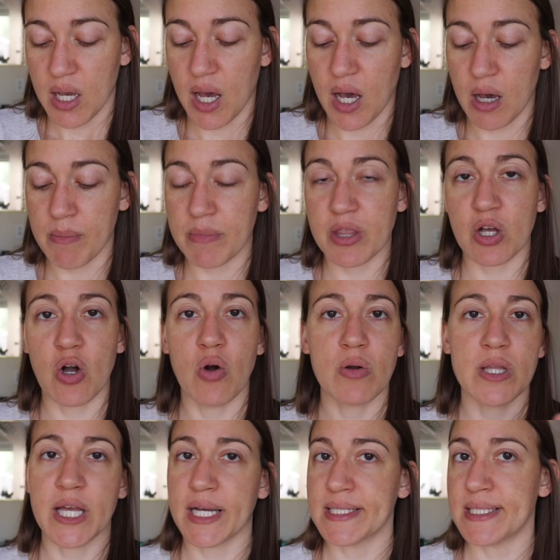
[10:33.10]

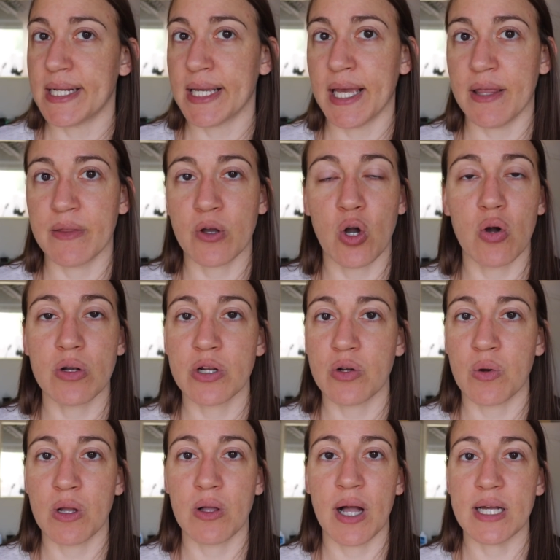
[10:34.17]
Like I said again, the coconut
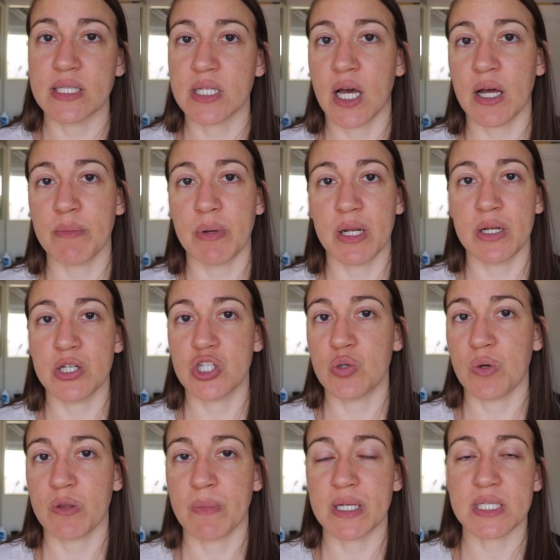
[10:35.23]
oil has not been an issue
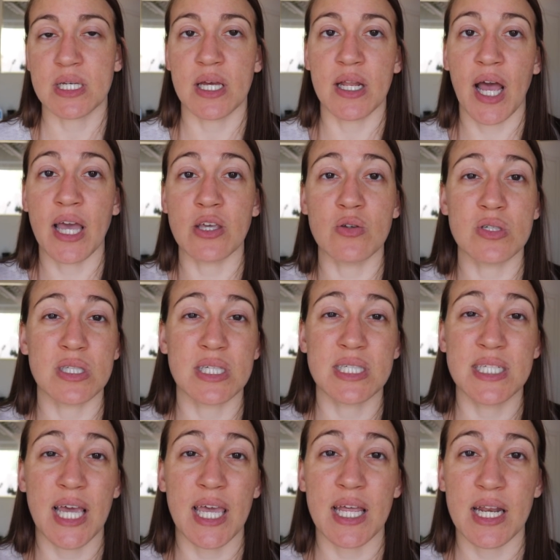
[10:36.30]
with my skin. I use
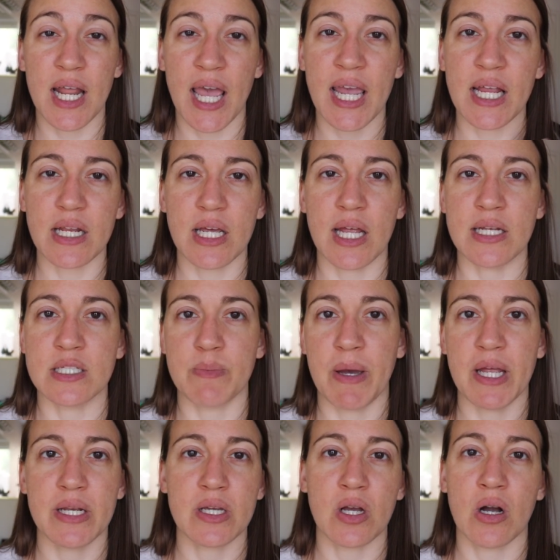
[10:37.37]
this day and night, and
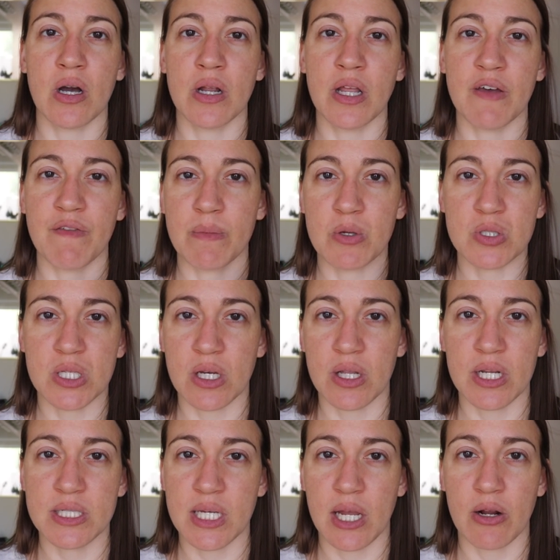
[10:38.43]
depending on if I'm using
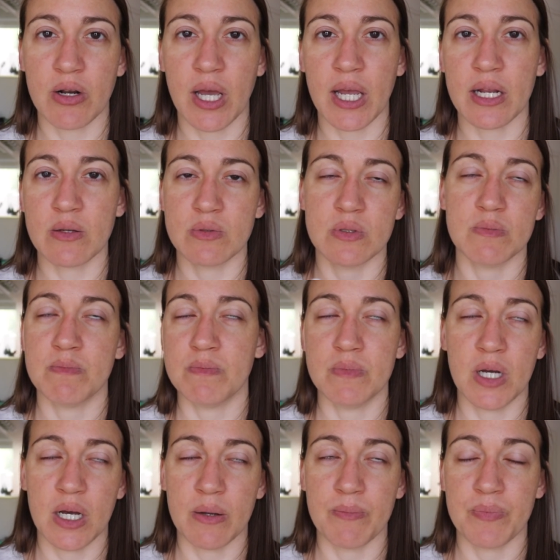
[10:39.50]
it in day or night,
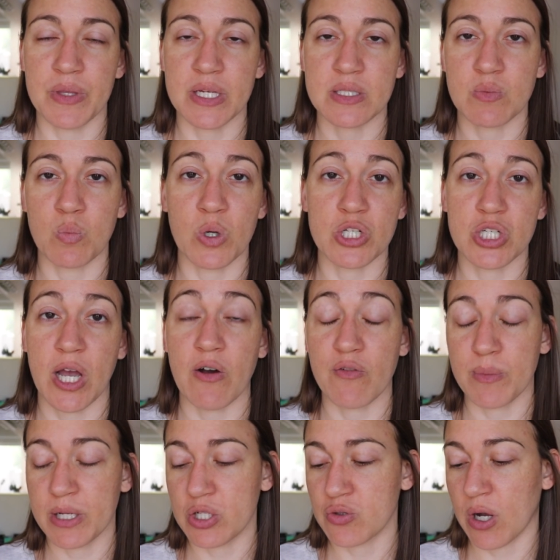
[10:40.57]

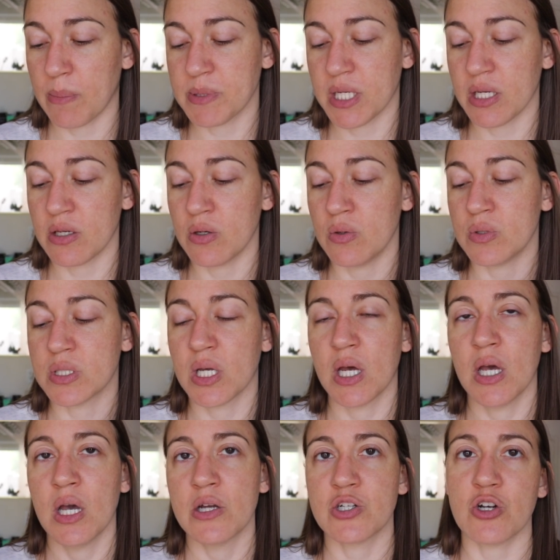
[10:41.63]
however many drops I use.
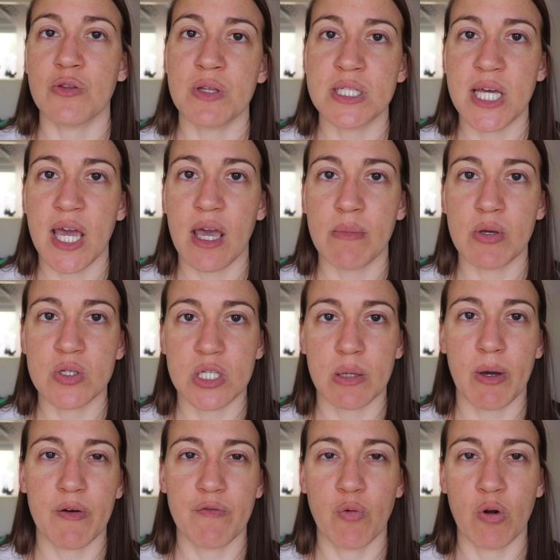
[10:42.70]
During the day, I'm using
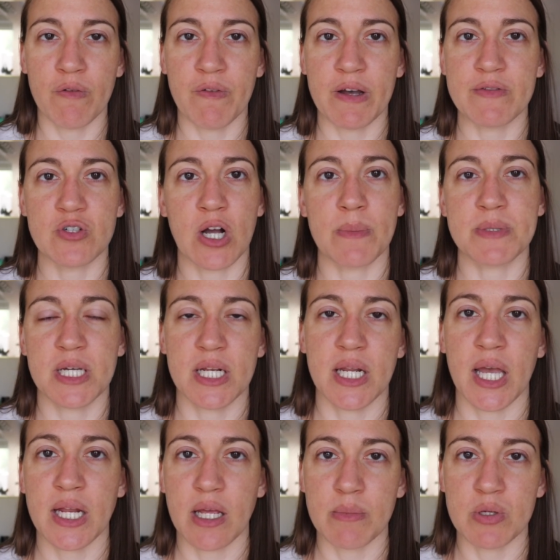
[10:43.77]
about 4 or 5 drops. At
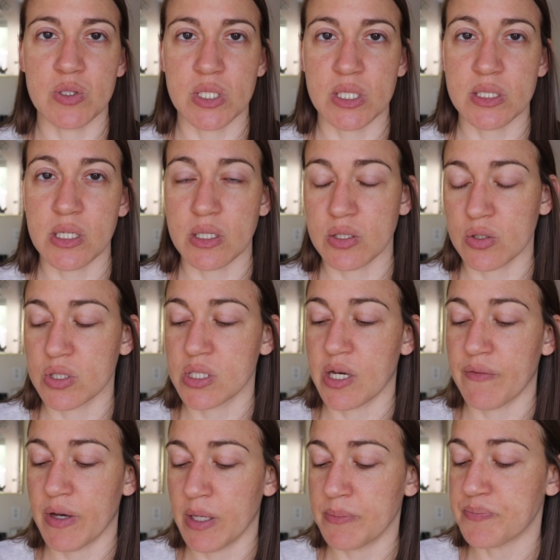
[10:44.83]
night, I'm using 6 or
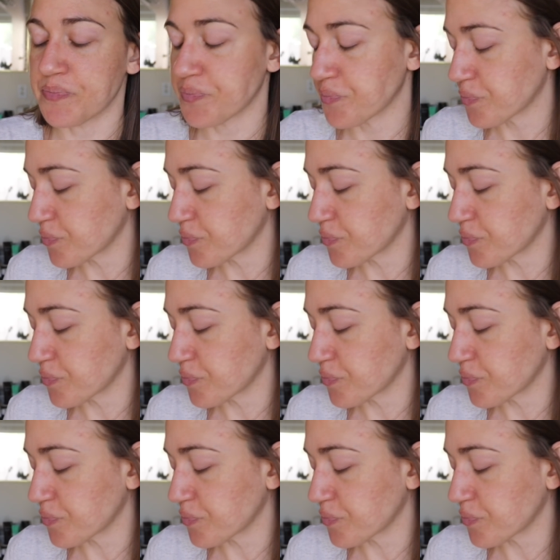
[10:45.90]
7.